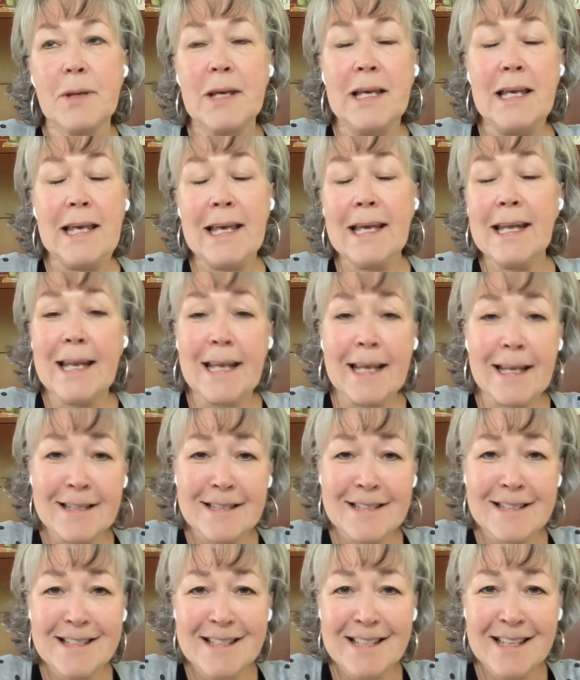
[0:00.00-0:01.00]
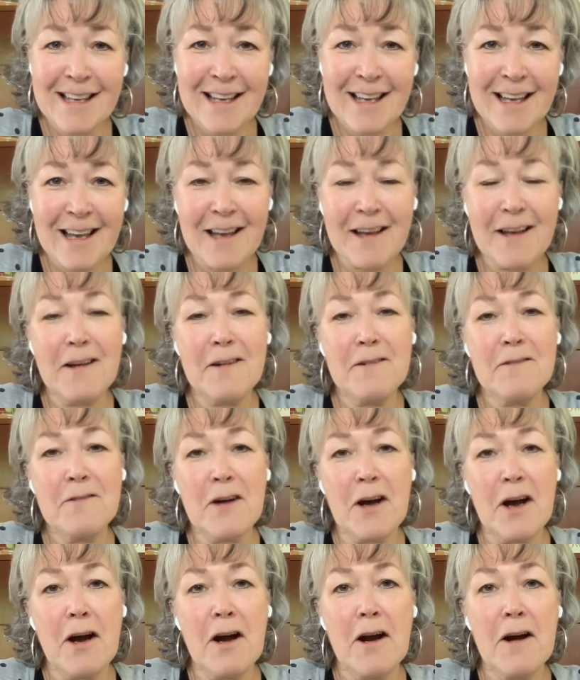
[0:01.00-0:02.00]
beginnings of
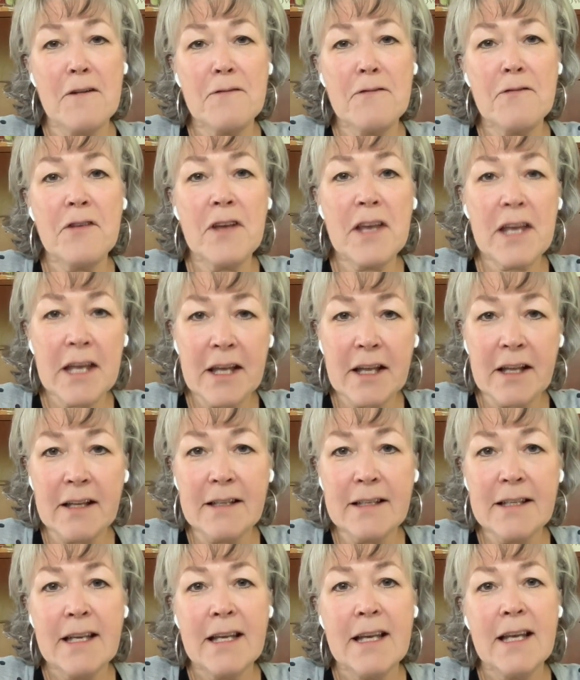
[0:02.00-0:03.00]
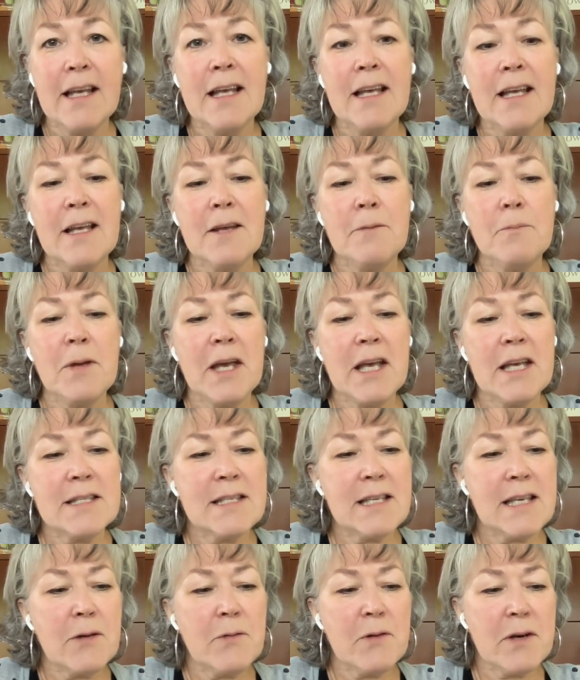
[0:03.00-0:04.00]
our field,
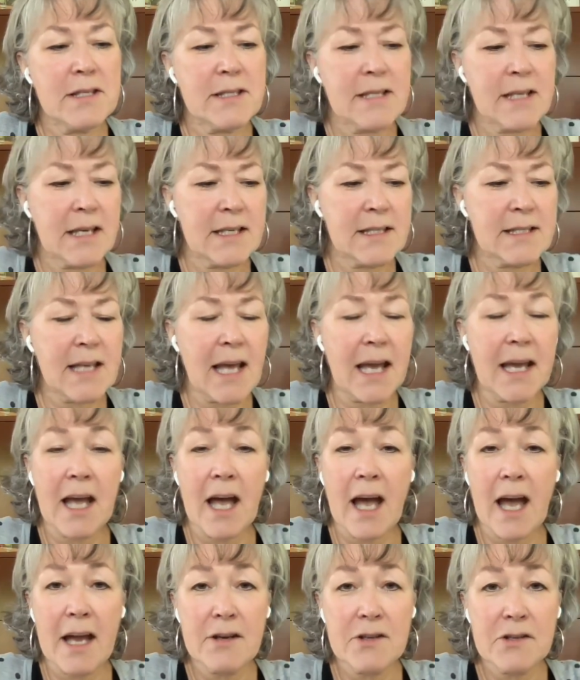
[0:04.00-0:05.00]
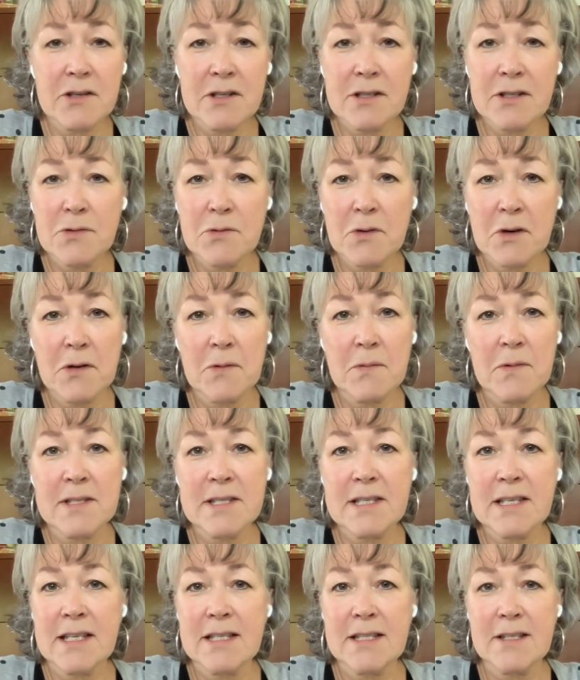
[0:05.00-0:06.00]
because he was a psychiatrist working with
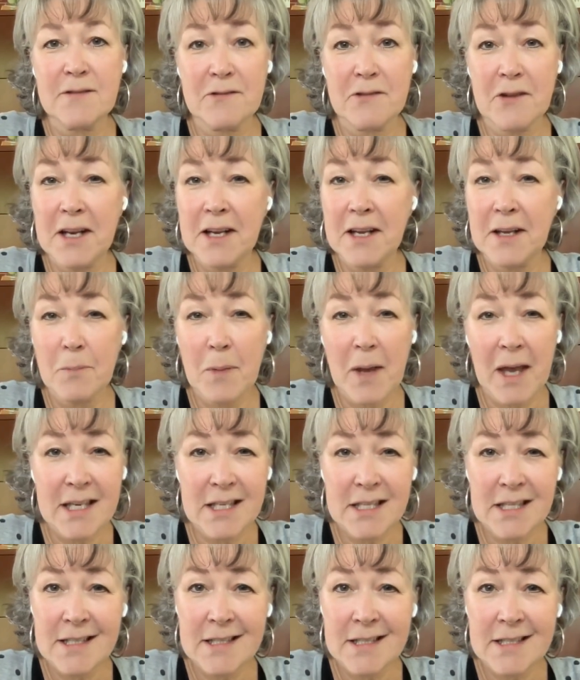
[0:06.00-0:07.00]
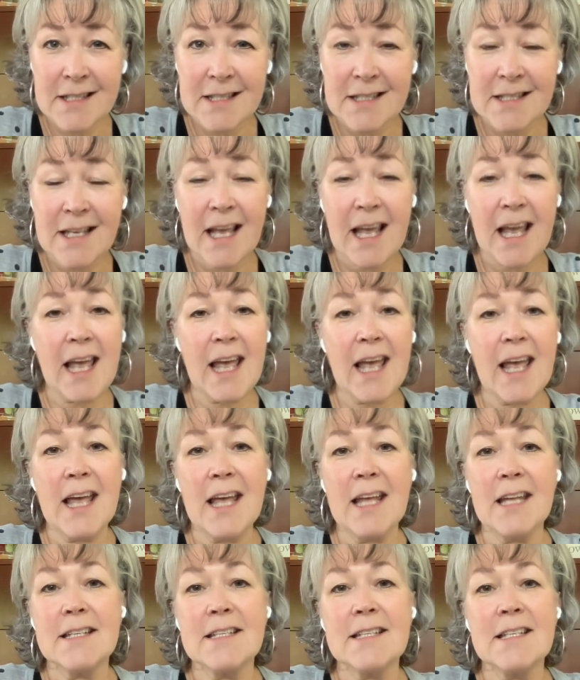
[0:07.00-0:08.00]
schizophrenic patients,
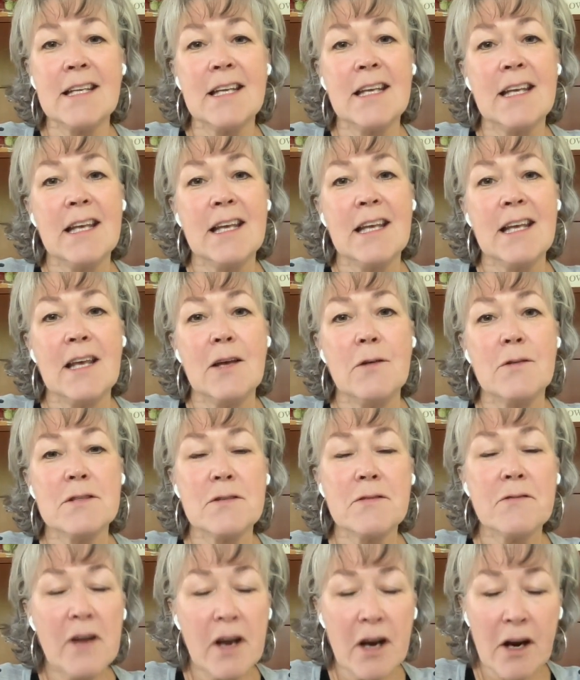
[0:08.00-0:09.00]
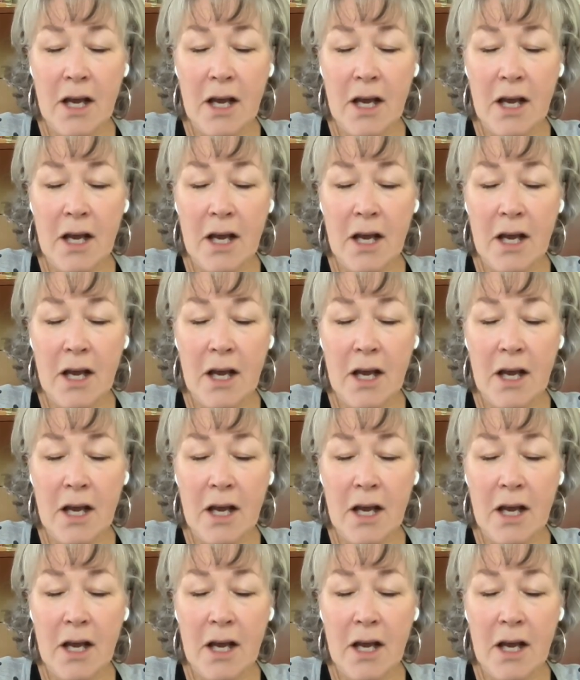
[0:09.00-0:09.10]
and it was